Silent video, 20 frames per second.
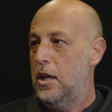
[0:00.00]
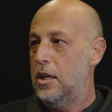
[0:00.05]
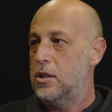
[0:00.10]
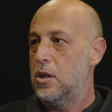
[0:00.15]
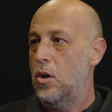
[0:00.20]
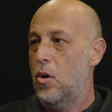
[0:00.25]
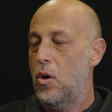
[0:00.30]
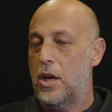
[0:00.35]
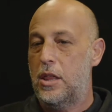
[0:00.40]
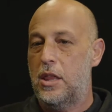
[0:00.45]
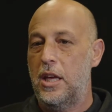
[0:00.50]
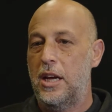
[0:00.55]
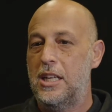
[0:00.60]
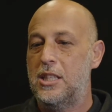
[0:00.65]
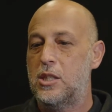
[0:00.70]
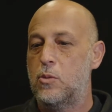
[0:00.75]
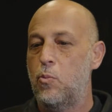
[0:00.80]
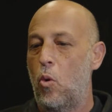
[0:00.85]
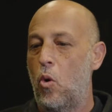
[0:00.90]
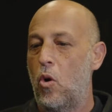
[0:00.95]
So I think
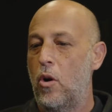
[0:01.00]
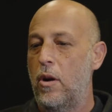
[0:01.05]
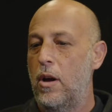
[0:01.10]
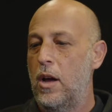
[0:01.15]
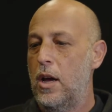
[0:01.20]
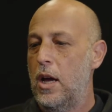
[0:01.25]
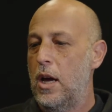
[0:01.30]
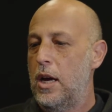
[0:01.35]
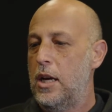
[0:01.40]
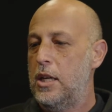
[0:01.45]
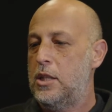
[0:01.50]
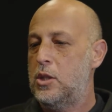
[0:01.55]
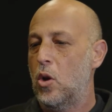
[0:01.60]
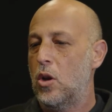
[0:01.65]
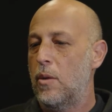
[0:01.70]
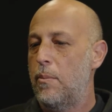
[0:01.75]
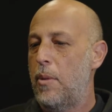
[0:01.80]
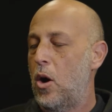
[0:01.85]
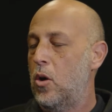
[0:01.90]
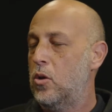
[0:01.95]
it's more, it's
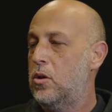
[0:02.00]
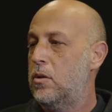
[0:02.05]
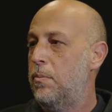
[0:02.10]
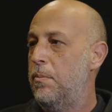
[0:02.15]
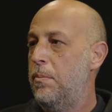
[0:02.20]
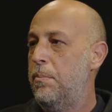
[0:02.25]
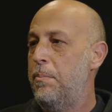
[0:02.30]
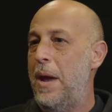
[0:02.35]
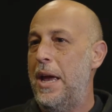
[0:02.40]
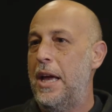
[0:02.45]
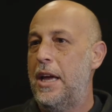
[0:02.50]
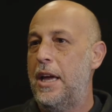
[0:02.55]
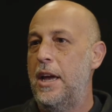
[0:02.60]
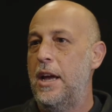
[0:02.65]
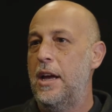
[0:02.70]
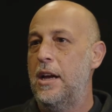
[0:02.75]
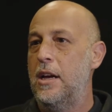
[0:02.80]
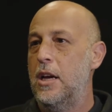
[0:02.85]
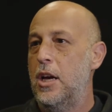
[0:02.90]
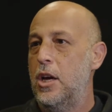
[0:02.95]
all about
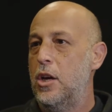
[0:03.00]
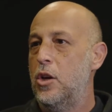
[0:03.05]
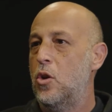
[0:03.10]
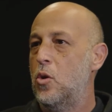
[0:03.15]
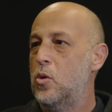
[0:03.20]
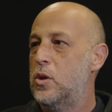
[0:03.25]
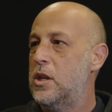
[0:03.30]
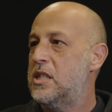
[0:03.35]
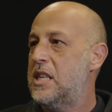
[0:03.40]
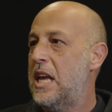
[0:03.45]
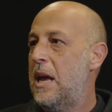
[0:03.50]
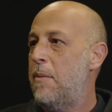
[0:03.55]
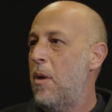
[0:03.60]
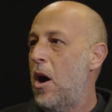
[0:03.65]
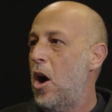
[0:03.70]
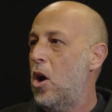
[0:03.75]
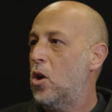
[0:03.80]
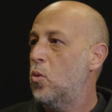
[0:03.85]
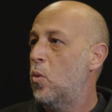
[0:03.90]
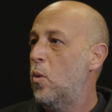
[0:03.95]
making, you know, the same
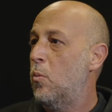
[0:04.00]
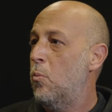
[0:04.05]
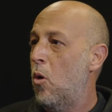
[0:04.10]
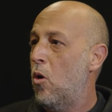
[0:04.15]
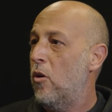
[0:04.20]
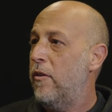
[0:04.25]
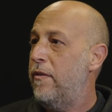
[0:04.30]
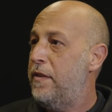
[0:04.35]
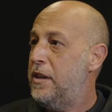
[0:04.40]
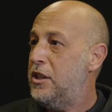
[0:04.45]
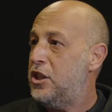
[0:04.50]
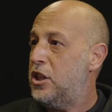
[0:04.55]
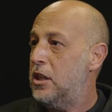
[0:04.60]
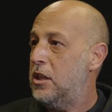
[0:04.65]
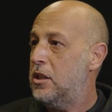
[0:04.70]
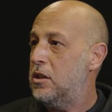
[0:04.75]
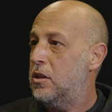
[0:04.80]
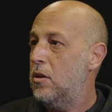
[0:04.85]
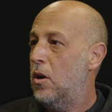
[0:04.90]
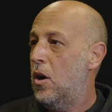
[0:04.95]
hardware more
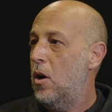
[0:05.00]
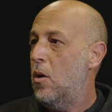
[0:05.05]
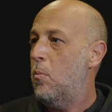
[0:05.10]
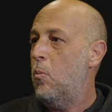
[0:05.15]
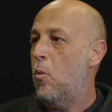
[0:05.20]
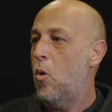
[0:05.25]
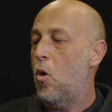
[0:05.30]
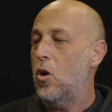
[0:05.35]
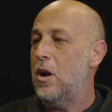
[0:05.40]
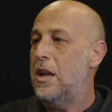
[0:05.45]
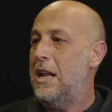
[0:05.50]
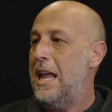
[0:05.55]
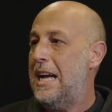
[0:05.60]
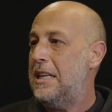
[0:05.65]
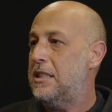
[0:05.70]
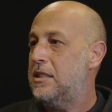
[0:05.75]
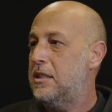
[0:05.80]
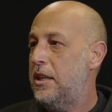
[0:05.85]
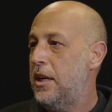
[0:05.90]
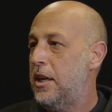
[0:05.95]
efficient, more
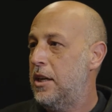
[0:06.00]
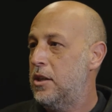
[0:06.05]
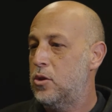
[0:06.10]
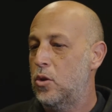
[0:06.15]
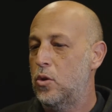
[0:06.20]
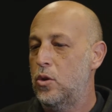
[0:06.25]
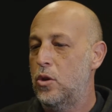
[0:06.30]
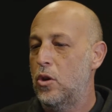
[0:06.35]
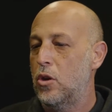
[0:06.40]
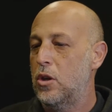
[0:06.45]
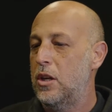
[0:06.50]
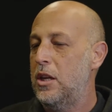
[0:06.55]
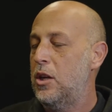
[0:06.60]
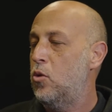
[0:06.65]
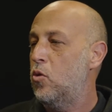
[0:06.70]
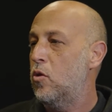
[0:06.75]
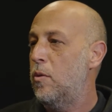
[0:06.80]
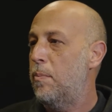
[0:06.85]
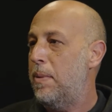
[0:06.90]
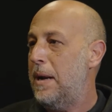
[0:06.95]
lasting, so you don't need
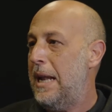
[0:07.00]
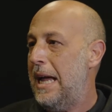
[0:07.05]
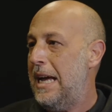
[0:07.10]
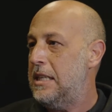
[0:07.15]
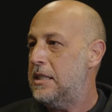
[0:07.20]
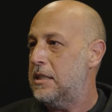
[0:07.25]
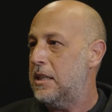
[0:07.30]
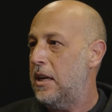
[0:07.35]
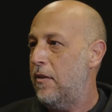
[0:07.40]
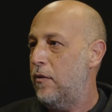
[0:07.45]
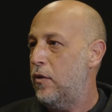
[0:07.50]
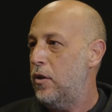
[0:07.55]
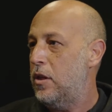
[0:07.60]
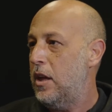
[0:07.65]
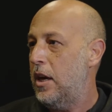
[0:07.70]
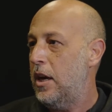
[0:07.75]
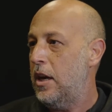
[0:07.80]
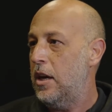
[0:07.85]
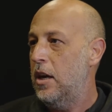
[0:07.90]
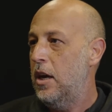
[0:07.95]
to replace
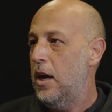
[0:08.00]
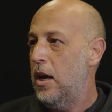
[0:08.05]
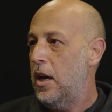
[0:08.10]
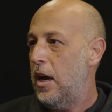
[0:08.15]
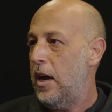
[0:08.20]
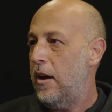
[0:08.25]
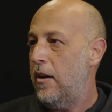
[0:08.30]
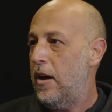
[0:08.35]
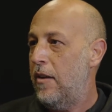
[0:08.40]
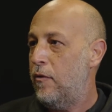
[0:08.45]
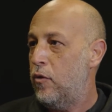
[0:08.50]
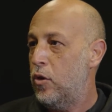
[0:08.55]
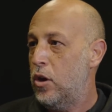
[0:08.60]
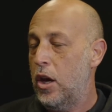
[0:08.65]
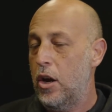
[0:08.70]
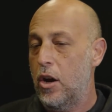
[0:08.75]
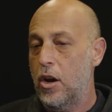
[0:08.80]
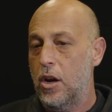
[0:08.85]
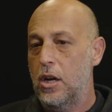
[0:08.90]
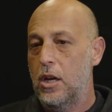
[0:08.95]
everything uh, every
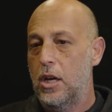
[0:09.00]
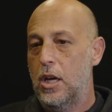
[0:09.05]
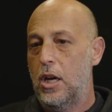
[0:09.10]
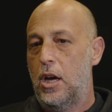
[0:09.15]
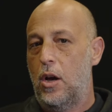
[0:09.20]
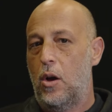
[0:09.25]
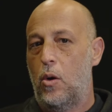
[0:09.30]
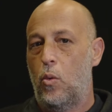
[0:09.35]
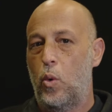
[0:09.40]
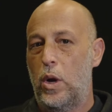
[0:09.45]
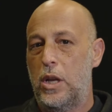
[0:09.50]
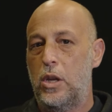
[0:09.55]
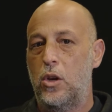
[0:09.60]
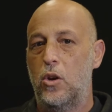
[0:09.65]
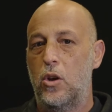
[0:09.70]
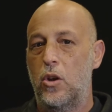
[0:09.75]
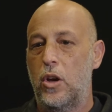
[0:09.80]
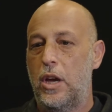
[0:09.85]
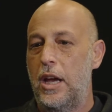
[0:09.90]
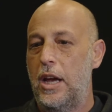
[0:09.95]
year when
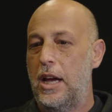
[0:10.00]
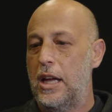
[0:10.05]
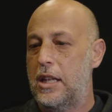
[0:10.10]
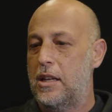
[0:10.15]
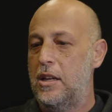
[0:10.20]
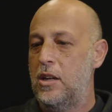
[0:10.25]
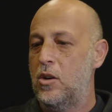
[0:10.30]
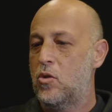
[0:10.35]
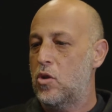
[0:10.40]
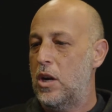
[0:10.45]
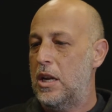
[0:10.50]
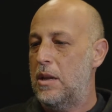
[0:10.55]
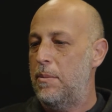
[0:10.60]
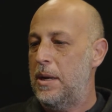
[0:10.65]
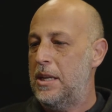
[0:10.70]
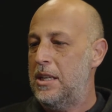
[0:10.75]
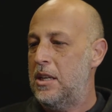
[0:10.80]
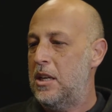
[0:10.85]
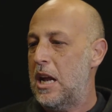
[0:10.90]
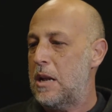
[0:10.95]
you're looking at Incredibuild
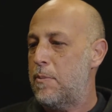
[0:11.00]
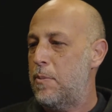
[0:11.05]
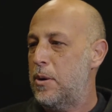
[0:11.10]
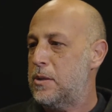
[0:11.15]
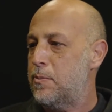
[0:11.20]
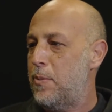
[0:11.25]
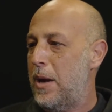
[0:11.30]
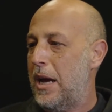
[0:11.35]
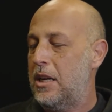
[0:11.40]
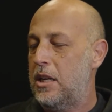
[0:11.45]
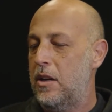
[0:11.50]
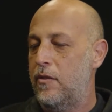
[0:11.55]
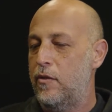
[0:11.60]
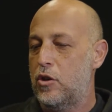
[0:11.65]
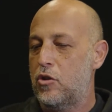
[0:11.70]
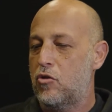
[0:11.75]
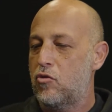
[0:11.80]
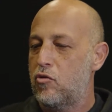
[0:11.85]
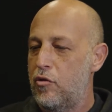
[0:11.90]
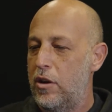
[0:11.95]
in that perspective,
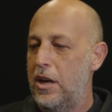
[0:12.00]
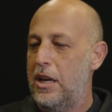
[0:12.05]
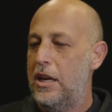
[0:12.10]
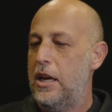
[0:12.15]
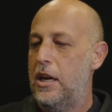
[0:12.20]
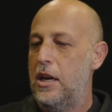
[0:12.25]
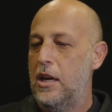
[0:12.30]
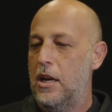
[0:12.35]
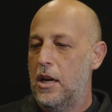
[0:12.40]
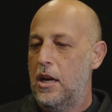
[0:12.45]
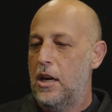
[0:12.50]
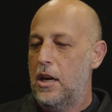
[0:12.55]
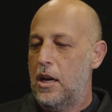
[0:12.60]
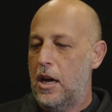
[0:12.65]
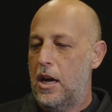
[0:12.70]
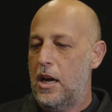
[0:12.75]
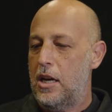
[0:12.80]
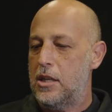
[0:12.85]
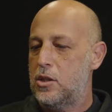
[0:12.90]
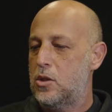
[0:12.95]
it really
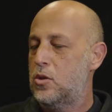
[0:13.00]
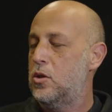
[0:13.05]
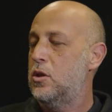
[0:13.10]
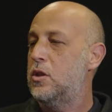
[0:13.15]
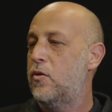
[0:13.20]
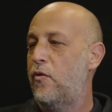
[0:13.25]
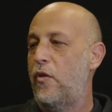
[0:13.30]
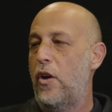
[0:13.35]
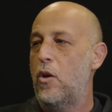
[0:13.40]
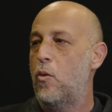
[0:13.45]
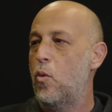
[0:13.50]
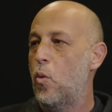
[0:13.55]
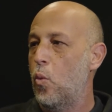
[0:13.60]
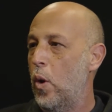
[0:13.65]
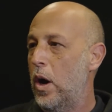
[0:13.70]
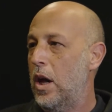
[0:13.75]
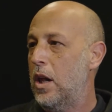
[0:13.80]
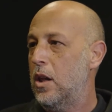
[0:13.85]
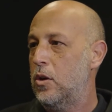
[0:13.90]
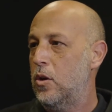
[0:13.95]
uh, suits very
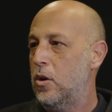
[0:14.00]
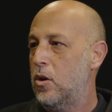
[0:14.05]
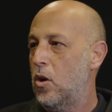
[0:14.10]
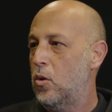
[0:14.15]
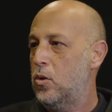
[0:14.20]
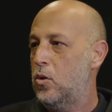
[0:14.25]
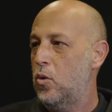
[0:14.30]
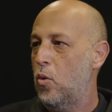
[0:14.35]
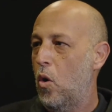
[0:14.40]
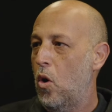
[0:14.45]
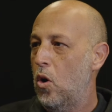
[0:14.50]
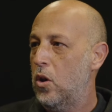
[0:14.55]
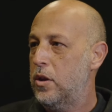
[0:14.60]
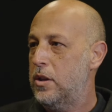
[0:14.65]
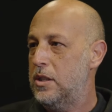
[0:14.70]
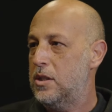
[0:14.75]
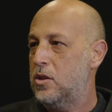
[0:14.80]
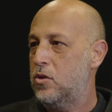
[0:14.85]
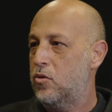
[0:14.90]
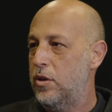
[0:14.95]
well, you know, to all
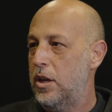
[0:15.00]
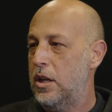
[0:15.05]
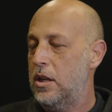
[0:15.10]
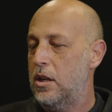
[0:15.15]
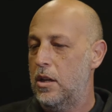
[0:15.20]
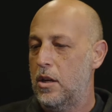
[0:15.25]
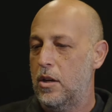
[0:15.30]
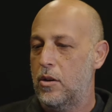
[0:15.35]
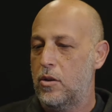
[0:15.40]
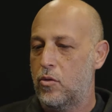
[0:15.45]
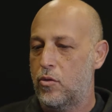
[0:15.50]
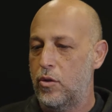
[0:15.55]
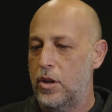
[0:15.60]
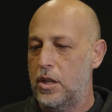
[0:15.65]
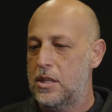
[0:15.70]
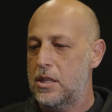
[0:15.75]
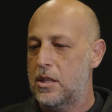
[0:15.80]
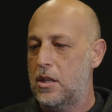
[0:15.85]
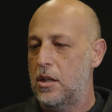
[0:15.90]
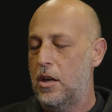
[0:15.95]
this green,
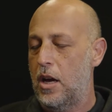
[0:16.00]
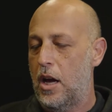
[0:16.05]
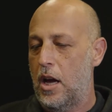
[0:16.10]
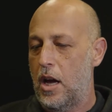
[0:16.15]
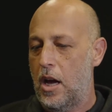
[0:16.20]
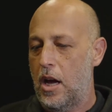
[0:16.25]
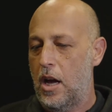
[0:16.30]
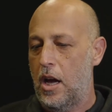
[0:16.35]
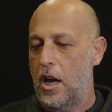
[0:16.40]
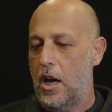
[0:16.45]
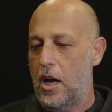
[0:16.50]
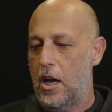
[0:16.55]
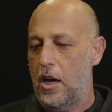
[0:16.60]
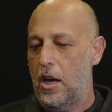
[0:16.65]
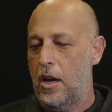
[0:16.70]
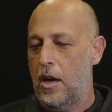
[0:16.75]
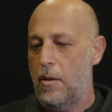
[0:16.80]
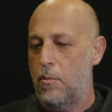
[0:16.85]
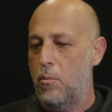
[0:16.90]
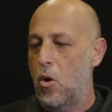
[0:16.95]
green uh, uh,
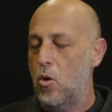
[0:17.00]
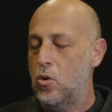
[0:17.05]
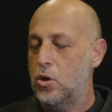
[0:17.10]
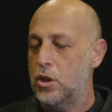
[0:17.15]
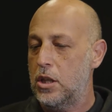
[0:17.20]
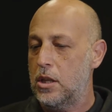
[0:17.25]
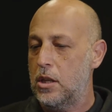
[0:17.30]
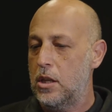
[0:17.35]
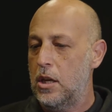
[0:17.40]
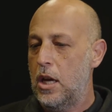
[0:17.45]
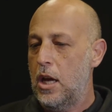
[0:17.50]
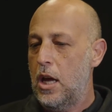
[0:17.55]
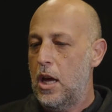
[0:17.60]
uh motion.